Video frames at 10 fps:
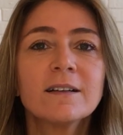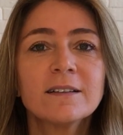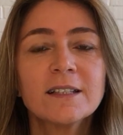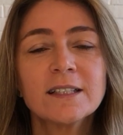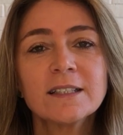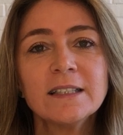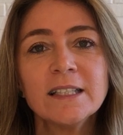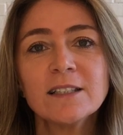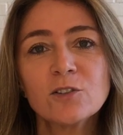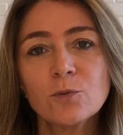that
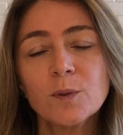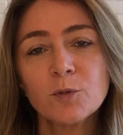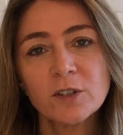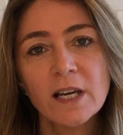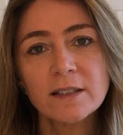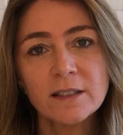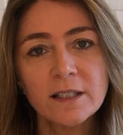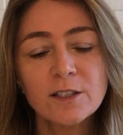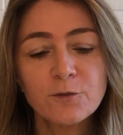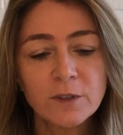needs to be protected
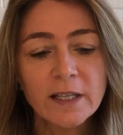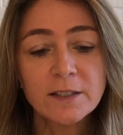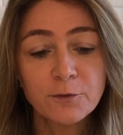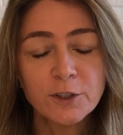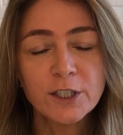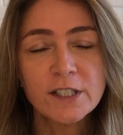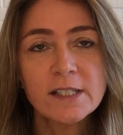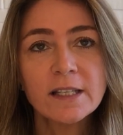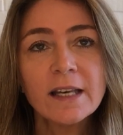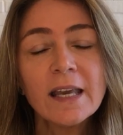as
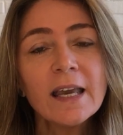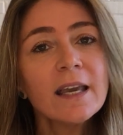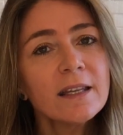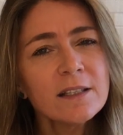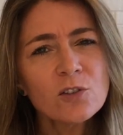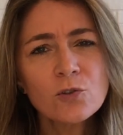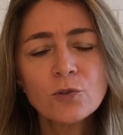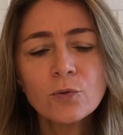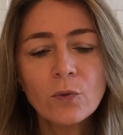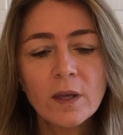first. It is
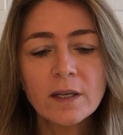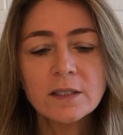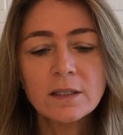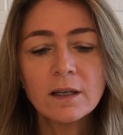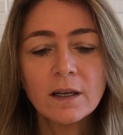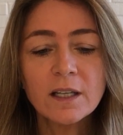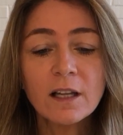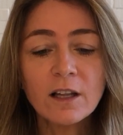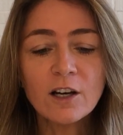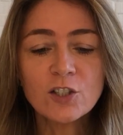true that in
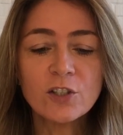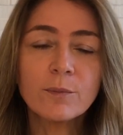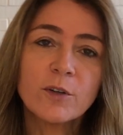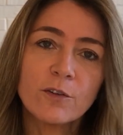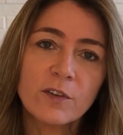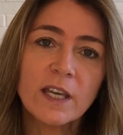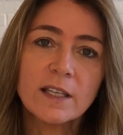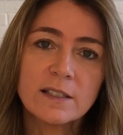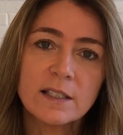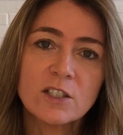a large number of
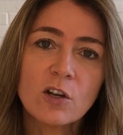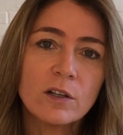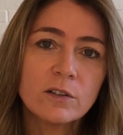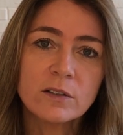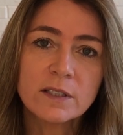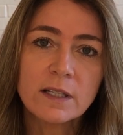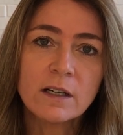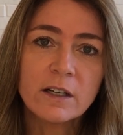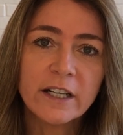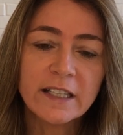cases, conducts
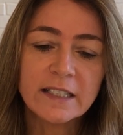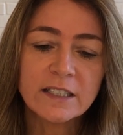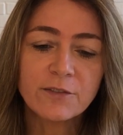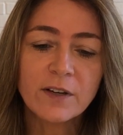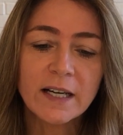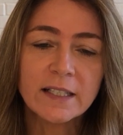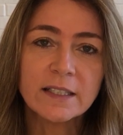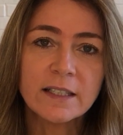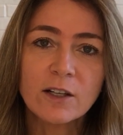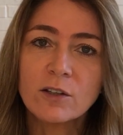are identified
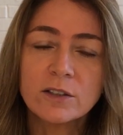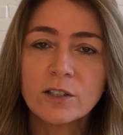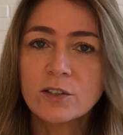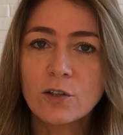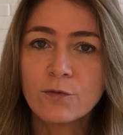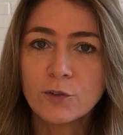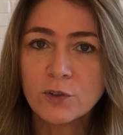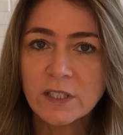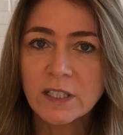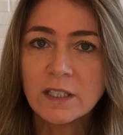in the context of
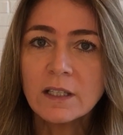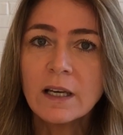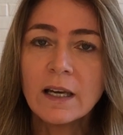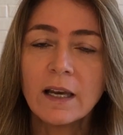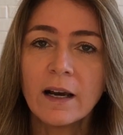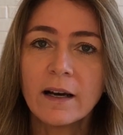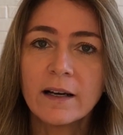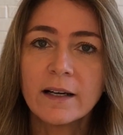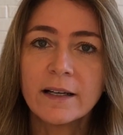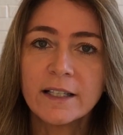routine
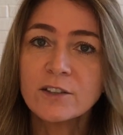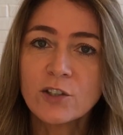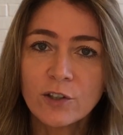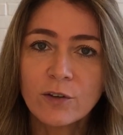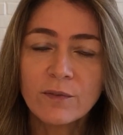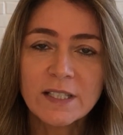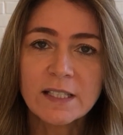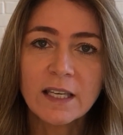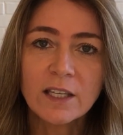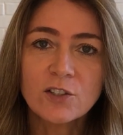internal
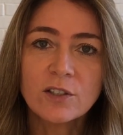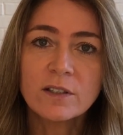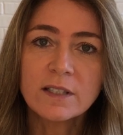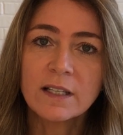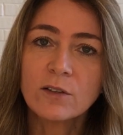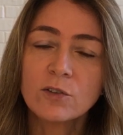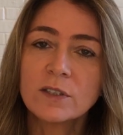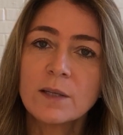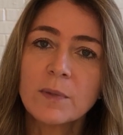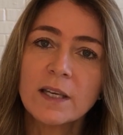investigations, and also in
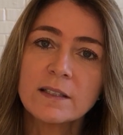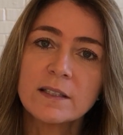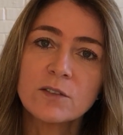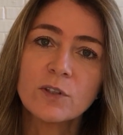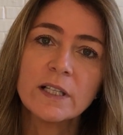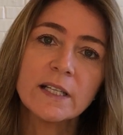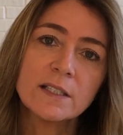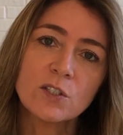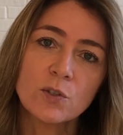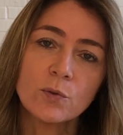some cases
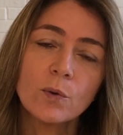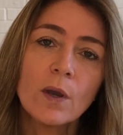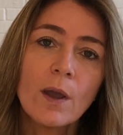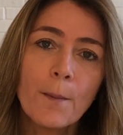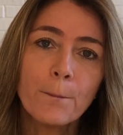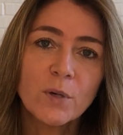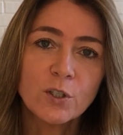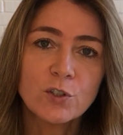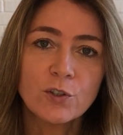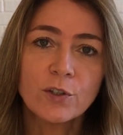relates to
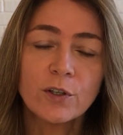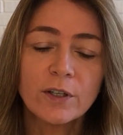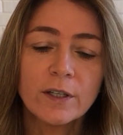merger